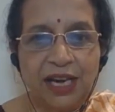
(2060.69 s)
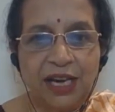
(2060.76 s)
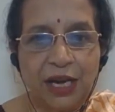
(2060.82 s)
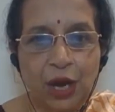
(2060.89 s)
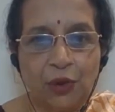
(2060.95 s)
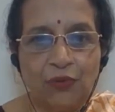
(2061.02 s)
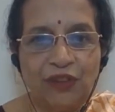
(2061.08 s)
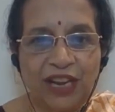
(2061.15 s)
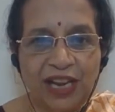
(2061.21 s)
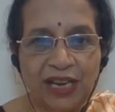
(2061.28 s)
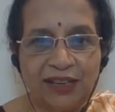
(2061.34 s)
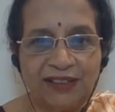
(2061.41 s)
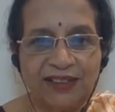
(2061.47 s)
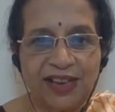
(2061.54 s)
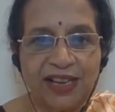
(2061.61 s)
Now we
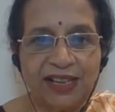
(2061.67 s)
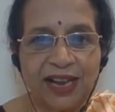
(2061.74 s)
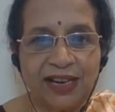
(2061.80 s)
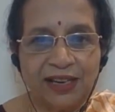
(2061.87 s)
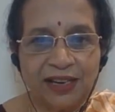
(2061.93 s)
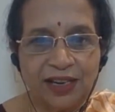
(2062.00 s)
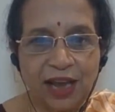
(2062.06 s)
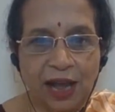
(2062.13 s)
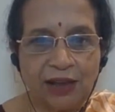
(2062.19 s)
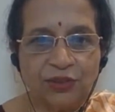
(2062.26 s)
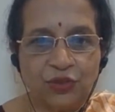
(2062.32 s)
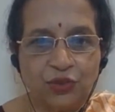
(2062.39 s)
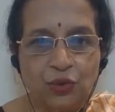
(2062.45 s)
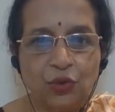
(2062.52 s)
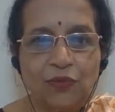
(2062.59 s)
can say that the
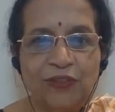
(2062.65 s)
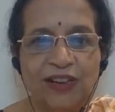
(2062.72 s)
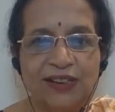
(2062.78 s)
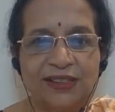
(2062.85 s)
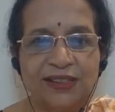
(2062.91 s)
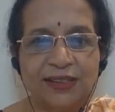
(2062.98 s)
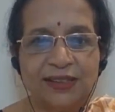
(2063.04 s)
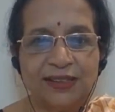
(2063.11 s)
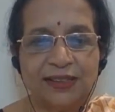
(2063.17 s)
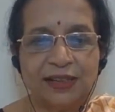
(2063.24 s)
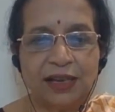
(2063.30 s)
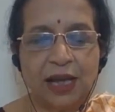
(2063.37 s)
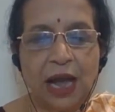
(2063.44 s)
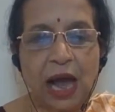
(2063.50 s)
last two verses